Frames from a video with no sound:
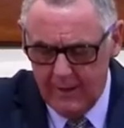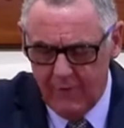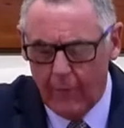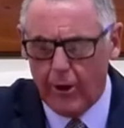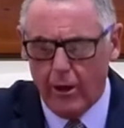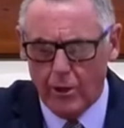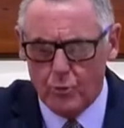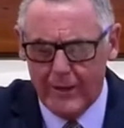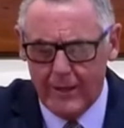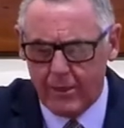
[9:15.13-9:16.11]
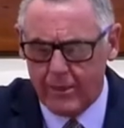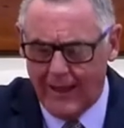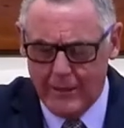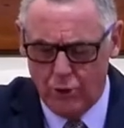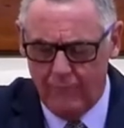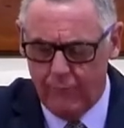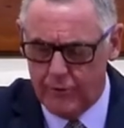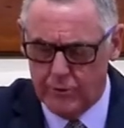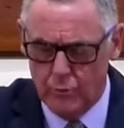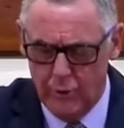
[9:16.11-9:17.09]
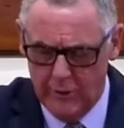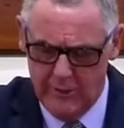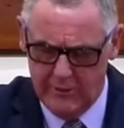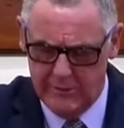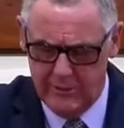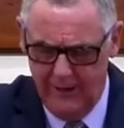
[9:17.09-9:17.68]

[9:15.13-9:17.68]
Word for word: Father, how we thank you for your Word,